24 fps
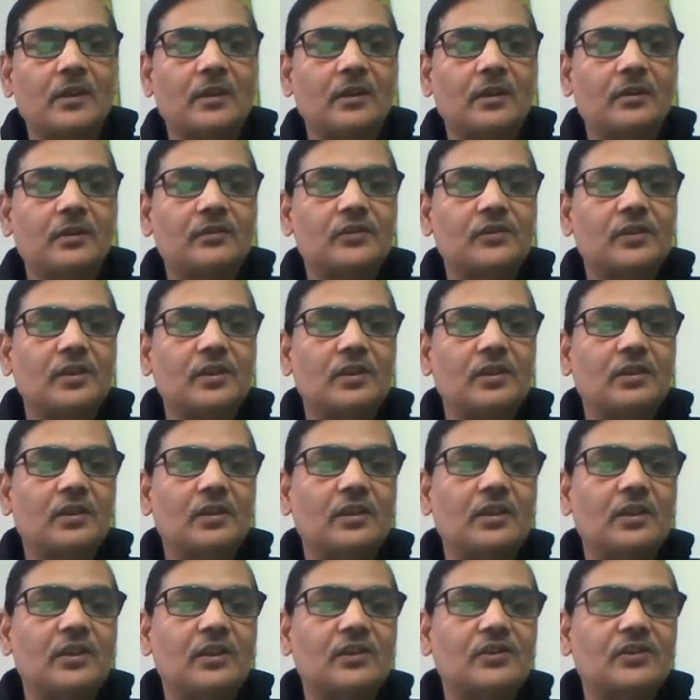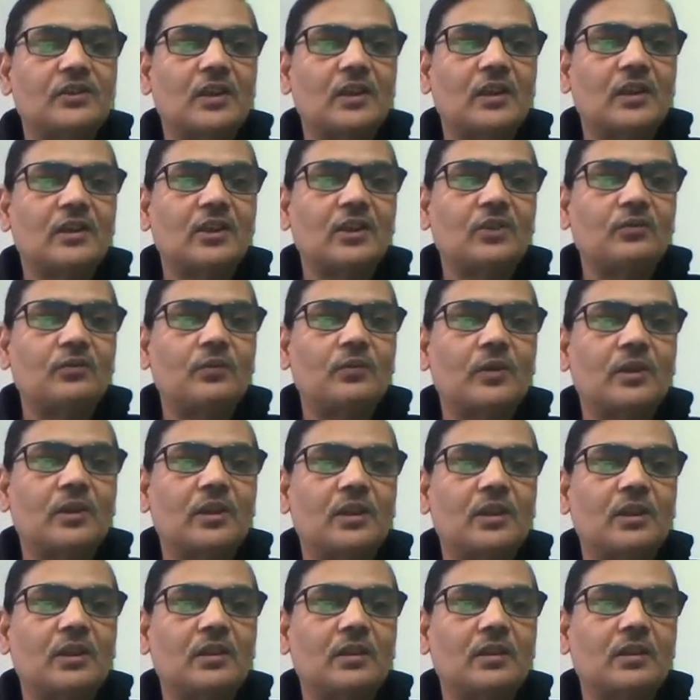see, he started
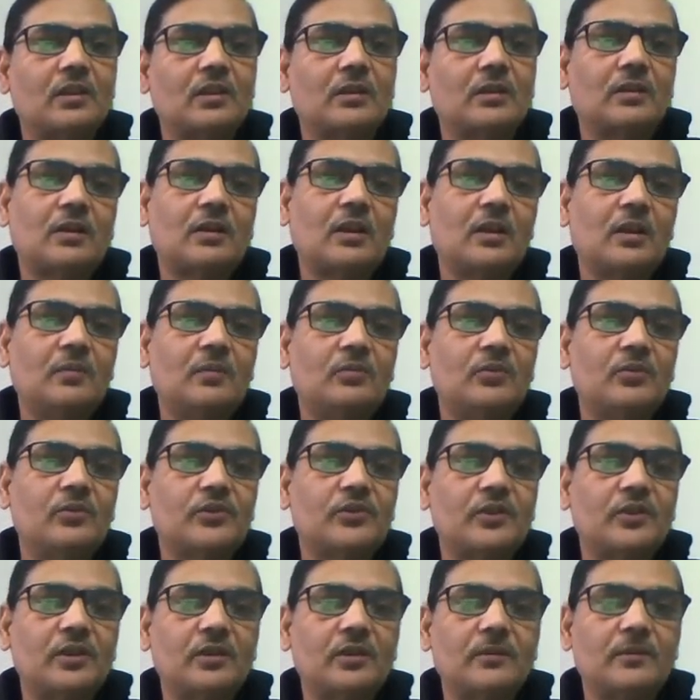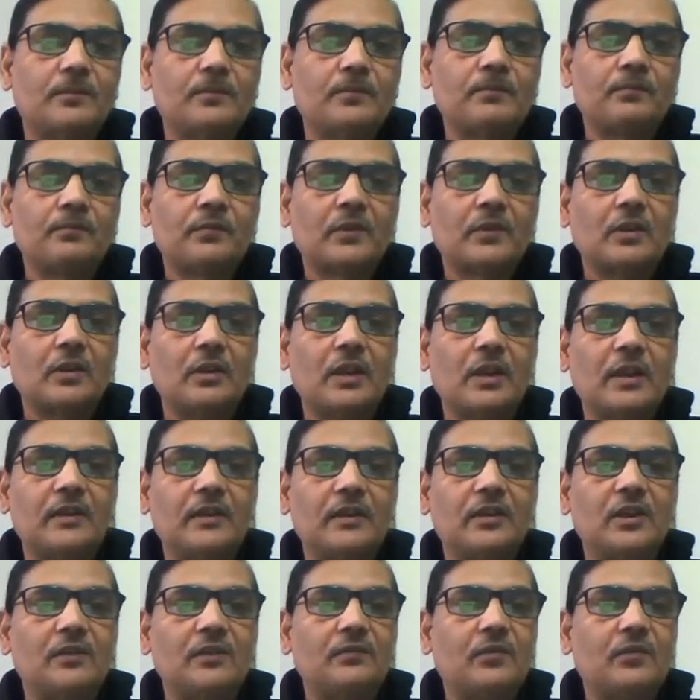working almost in
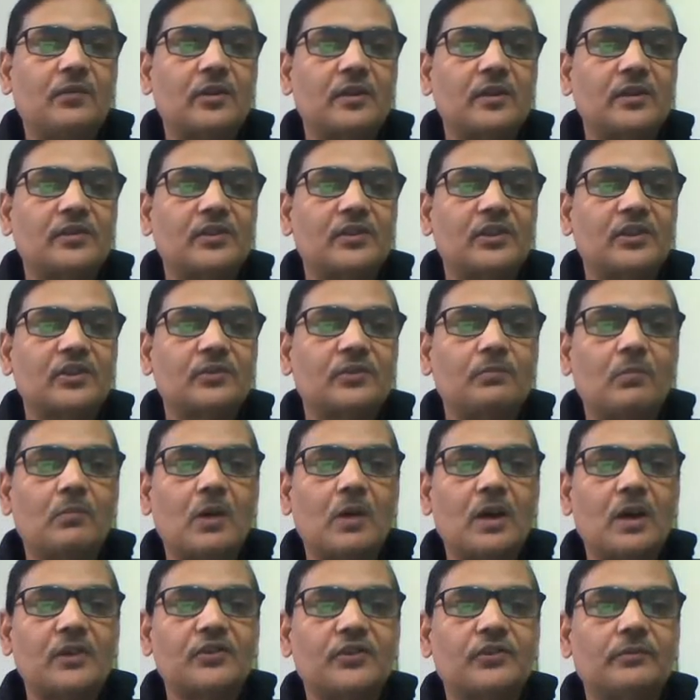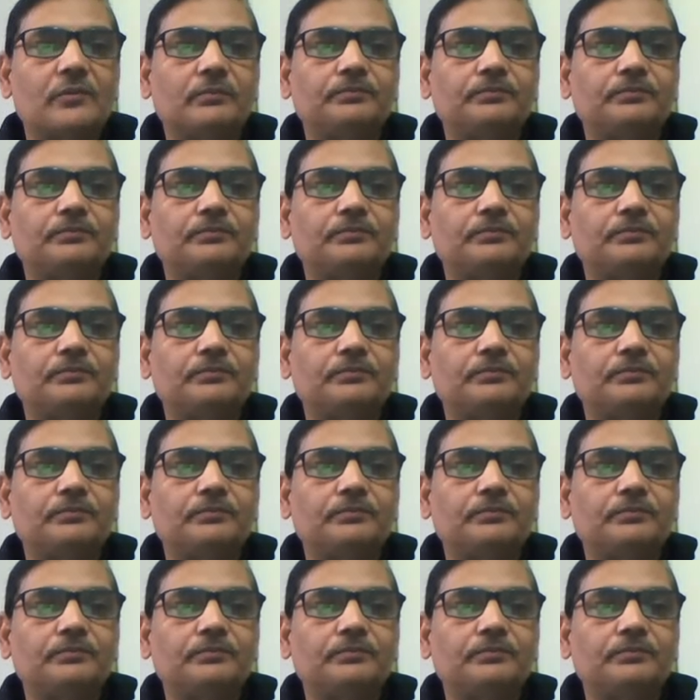1946 March.